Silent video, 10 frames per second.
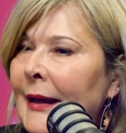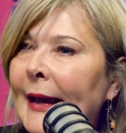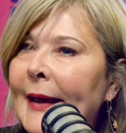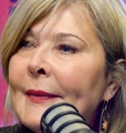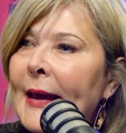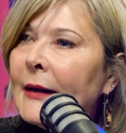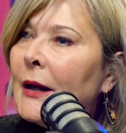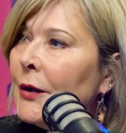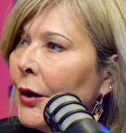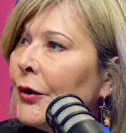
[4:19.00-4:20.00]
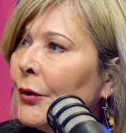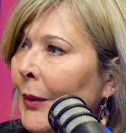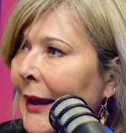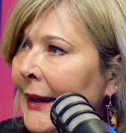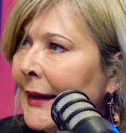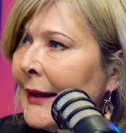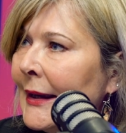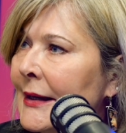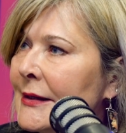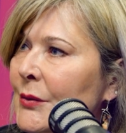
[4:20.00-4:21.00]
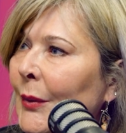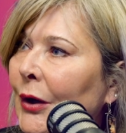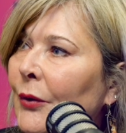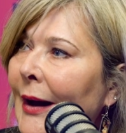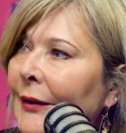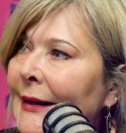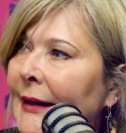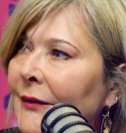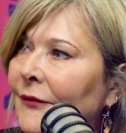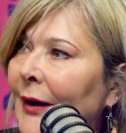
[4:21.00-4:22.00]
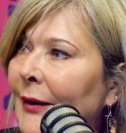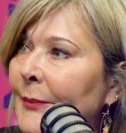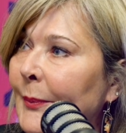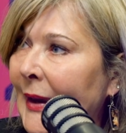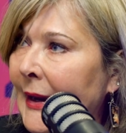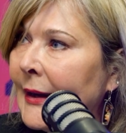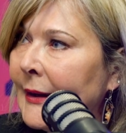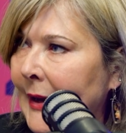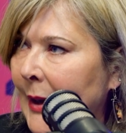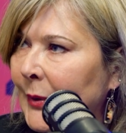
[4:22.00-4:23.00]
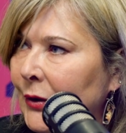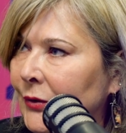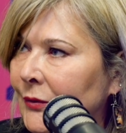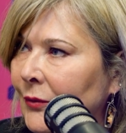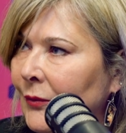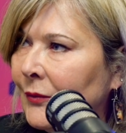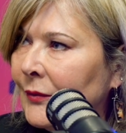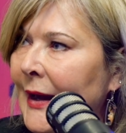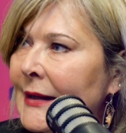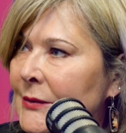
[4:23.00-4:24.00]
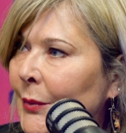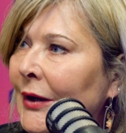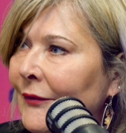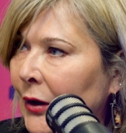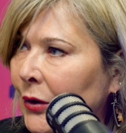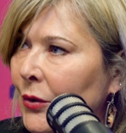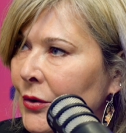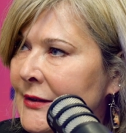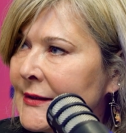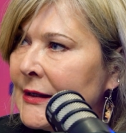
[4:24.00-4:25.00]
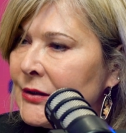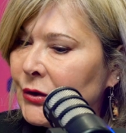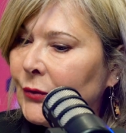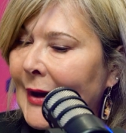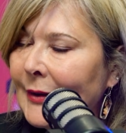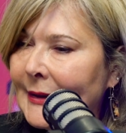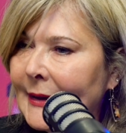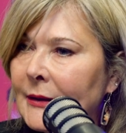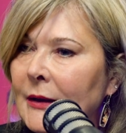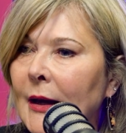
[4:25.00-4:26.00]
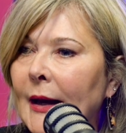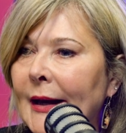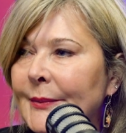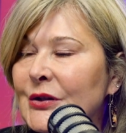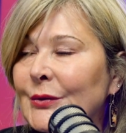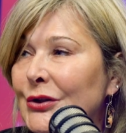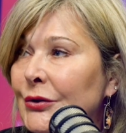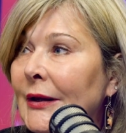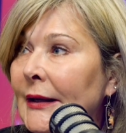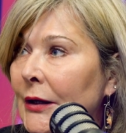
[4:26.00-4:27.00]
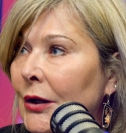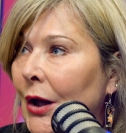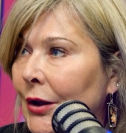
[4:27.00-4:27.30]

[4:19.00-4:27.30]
And then another way is we're crowding in very big capital. That's one of our goals, is to crowd in up to $1 trillion